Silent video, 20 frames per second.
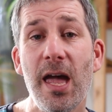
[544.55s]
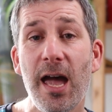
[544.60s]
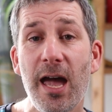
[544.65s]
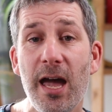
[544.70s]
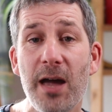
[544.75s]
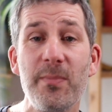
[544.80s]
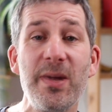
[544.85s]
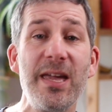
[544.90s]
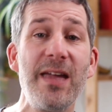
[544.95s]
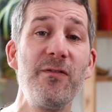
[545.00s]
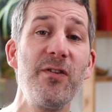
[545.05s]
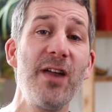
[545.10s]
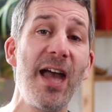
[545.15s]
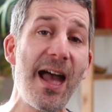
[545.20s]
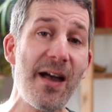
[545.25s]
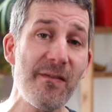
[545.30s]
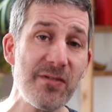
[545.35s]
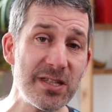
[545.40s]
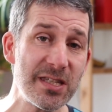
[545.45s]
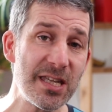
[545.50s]
If you
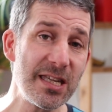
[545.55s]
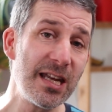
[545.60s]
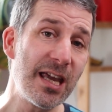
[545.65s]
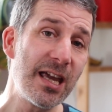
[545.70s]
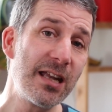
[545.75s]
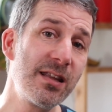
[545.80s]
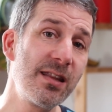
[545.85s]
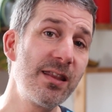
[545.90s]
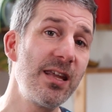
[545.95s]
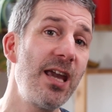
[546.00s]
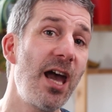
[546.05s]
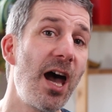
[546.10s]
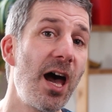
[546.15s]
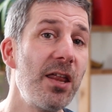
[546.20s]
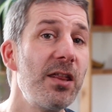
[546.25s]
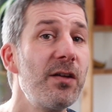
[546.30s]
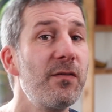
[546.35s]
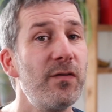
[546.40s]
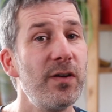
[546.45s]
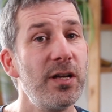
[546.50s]
haven't seen any of the
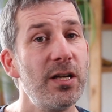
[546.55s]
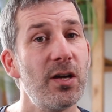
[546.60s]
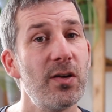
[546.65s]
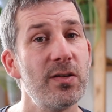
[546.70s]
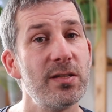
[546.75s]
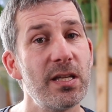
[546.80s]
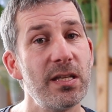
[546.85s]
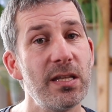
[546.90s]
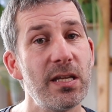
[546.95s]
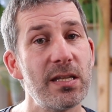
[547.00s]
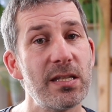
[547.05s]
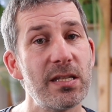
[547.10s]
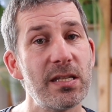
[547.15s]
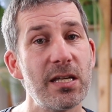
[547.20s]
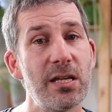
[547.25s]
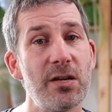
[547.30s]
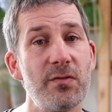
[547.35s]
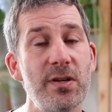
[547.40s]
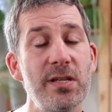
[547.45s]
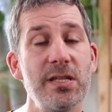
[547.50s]
other videos in this
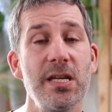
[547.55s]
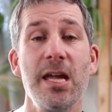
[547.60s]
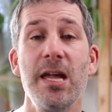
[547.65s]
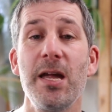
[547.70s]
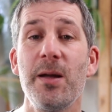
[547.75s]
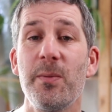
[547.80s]
series,